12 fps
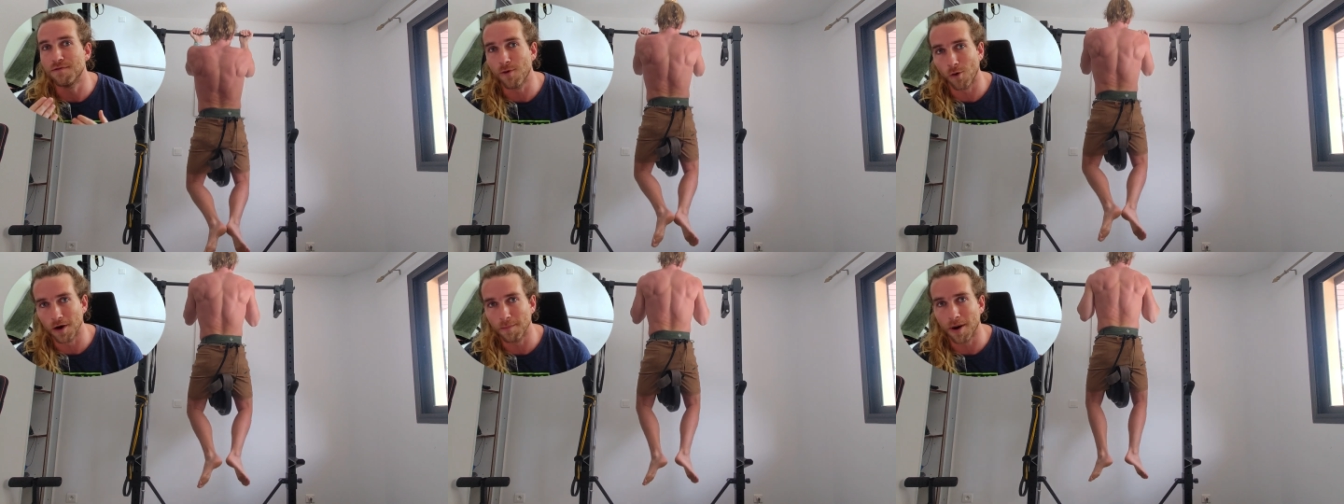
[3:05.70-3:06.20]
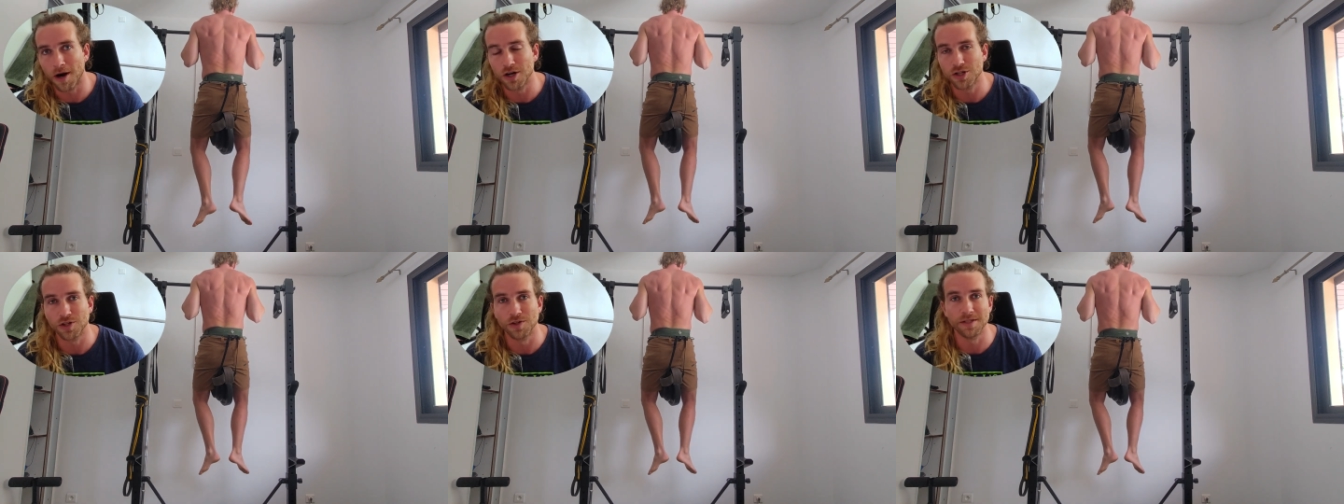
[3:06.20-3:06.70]
4
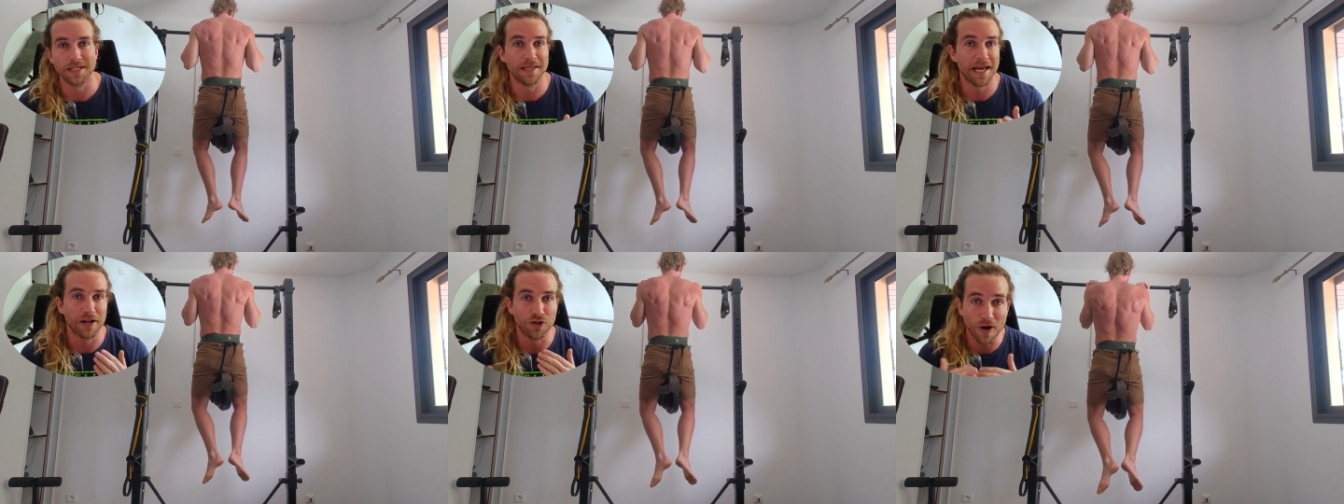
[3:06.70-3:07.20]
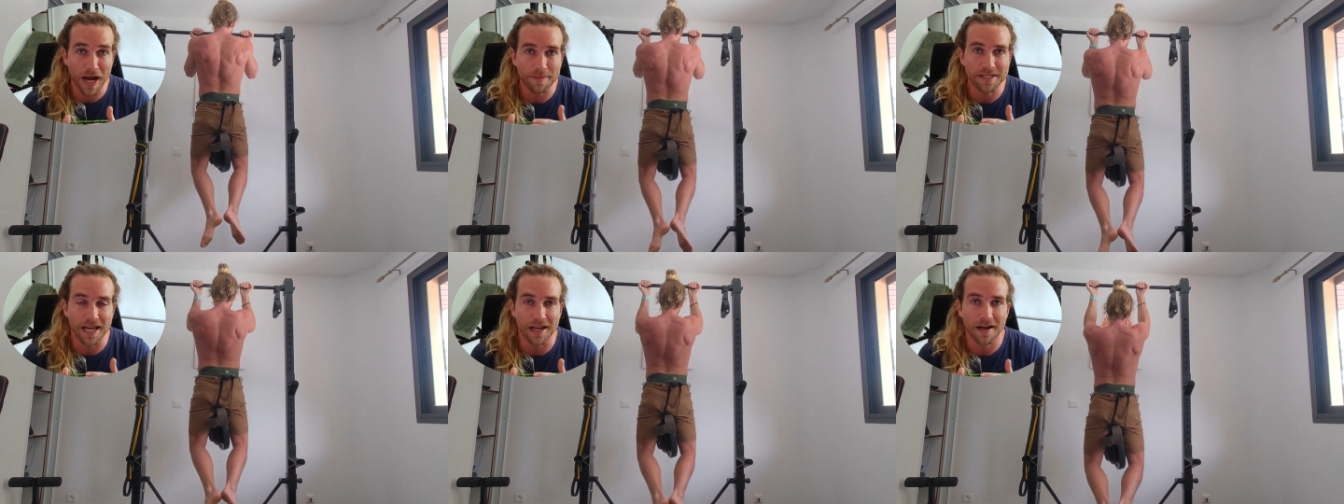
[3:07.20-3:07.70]
partials, and then a drop
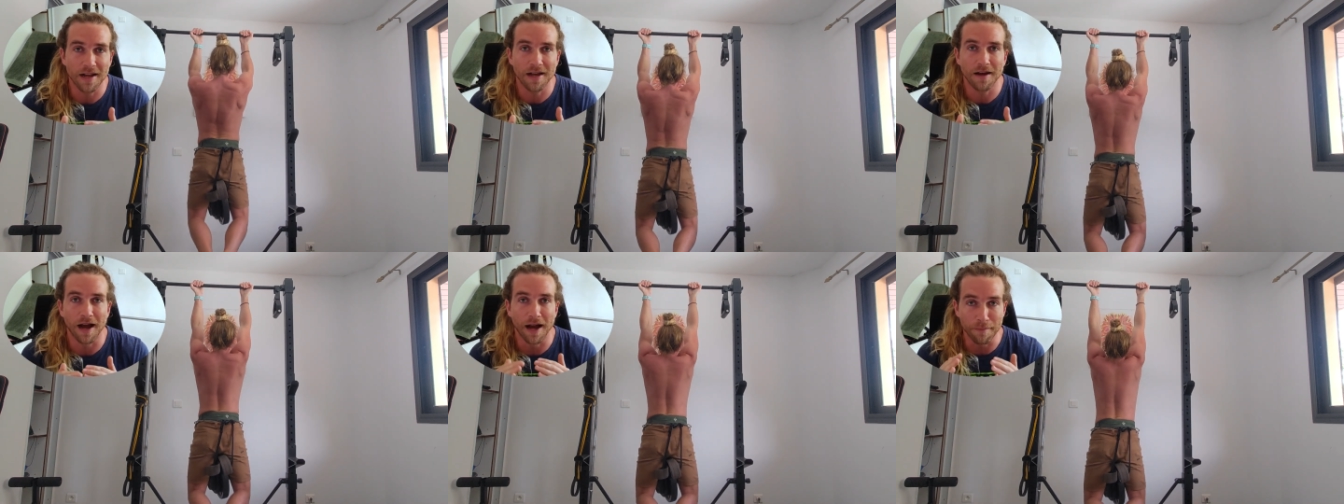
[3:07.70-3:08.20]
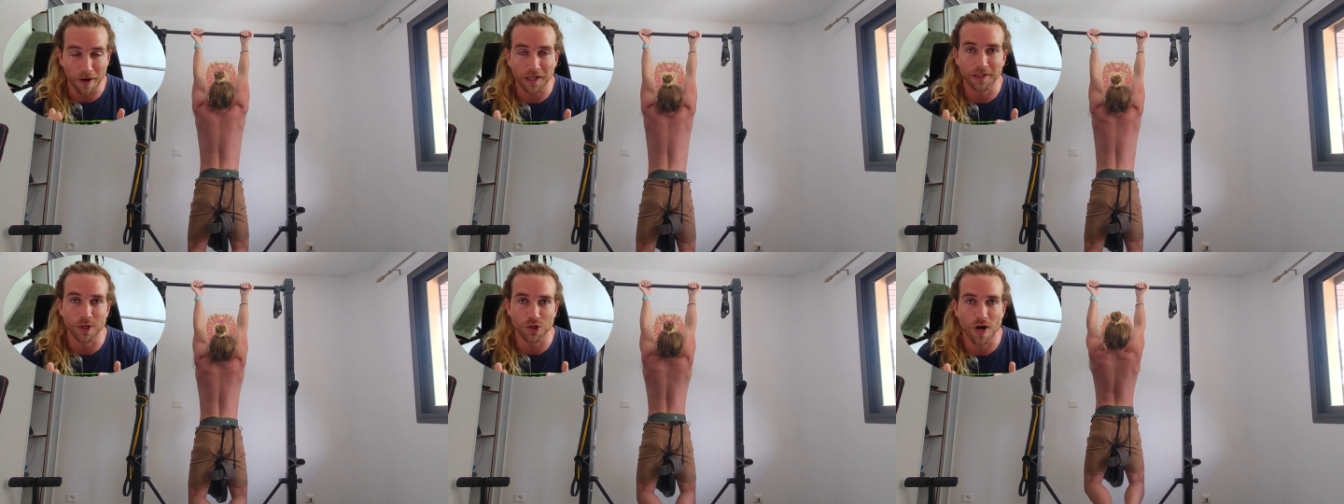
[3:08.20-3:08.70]
set, I mark
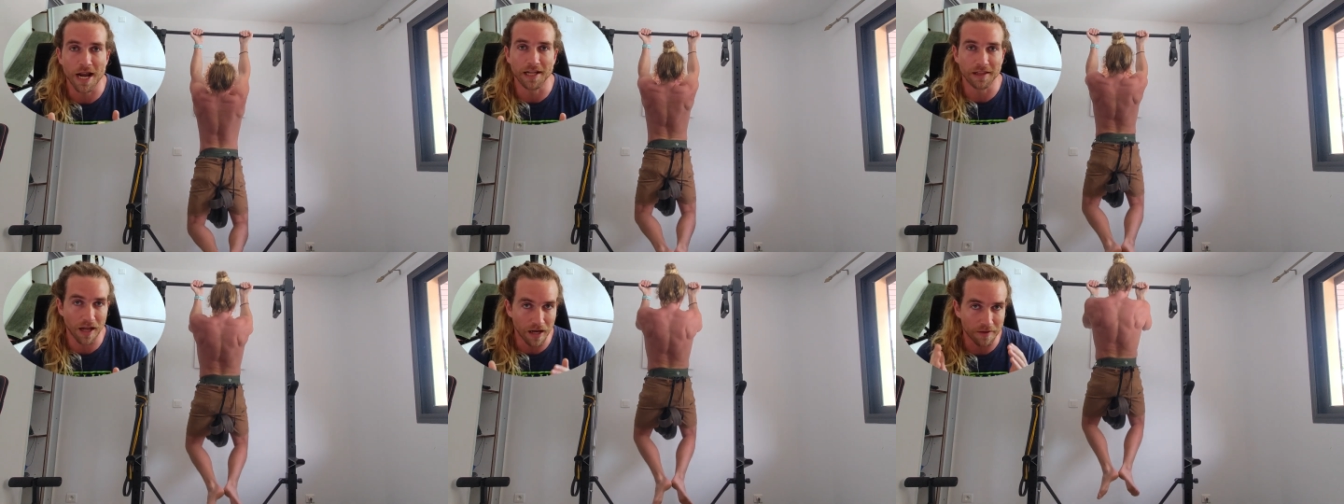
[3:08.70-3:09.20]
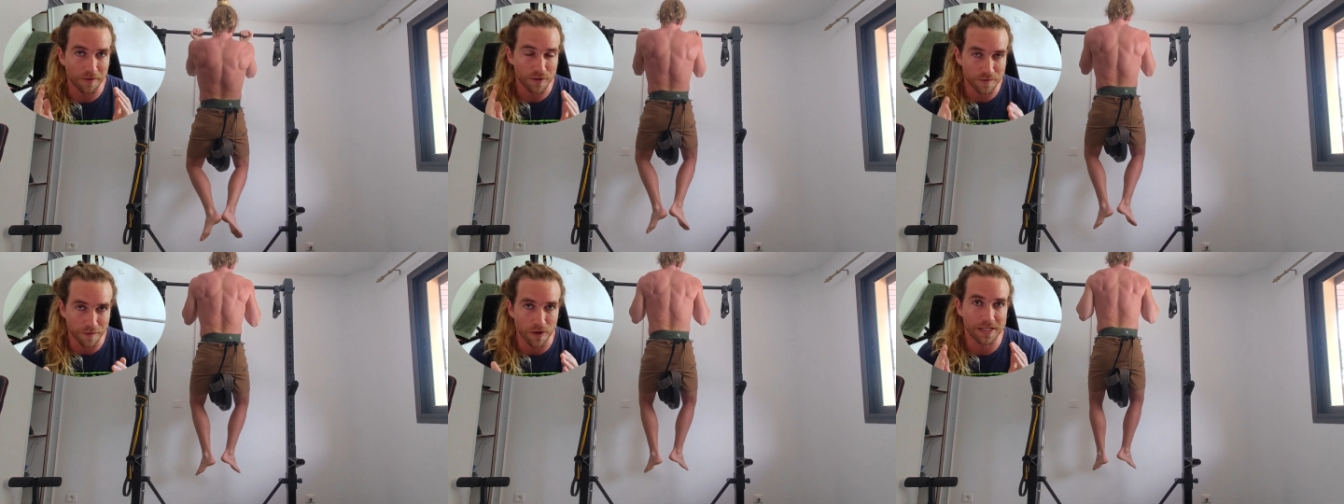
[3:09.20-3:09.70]
in the training log
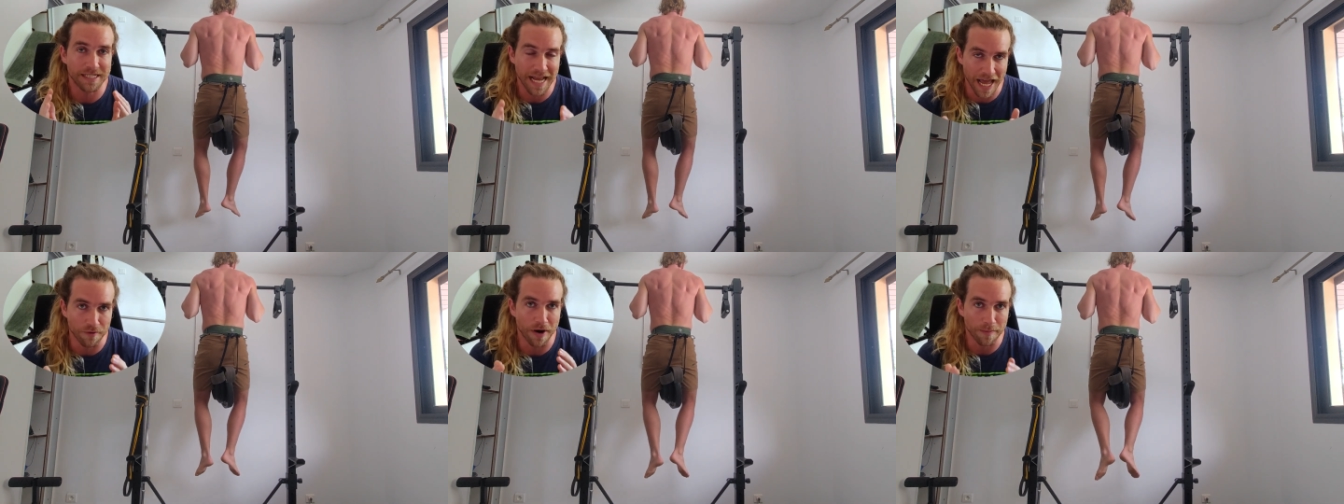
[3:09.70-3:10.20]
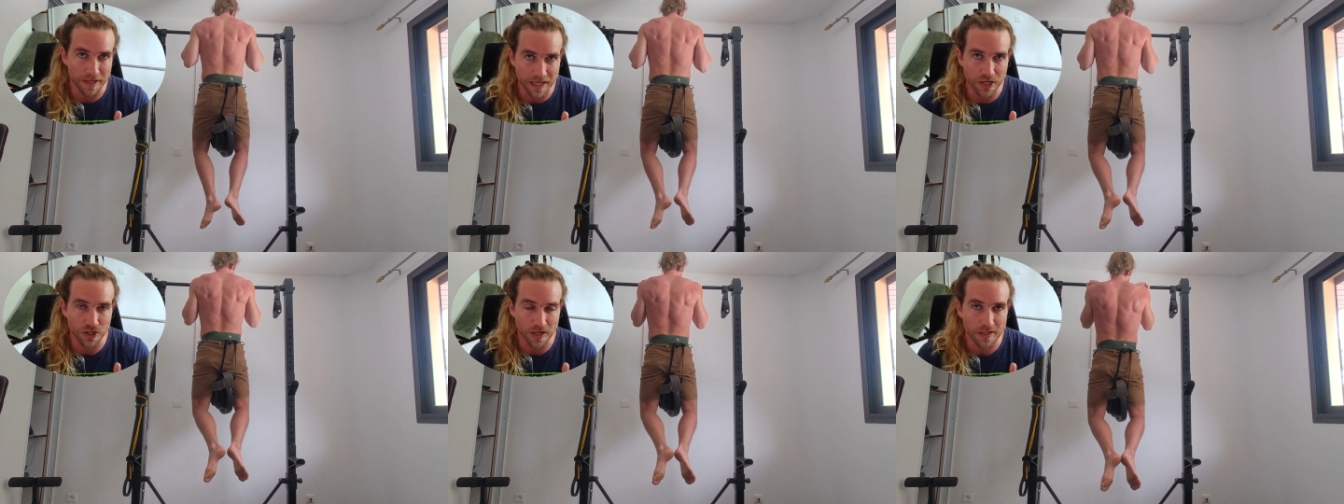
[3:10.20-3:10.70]
those first 10
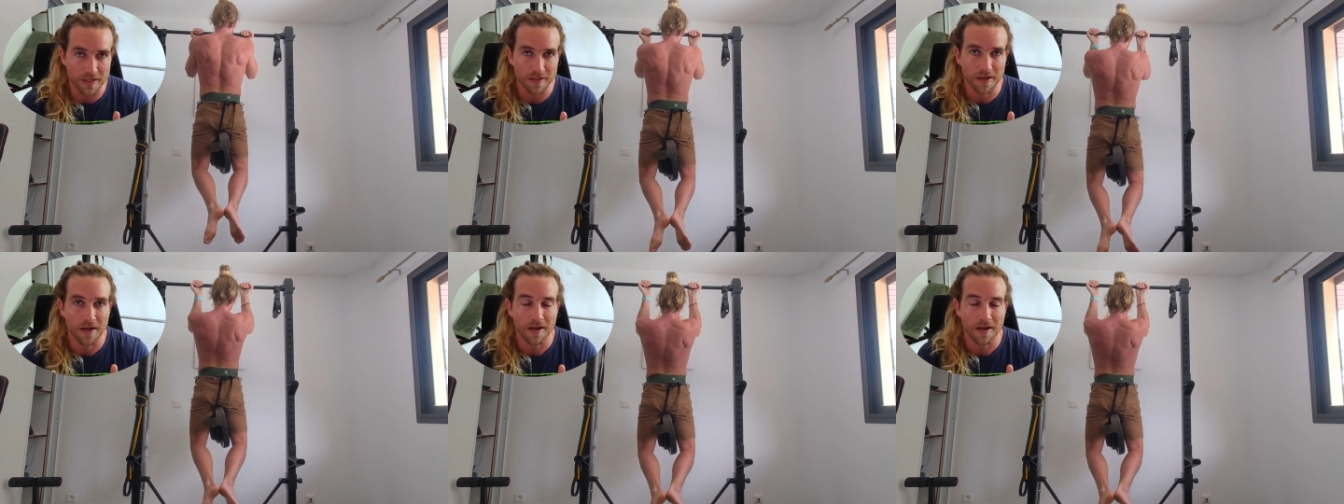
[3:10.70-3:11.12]
repetitions.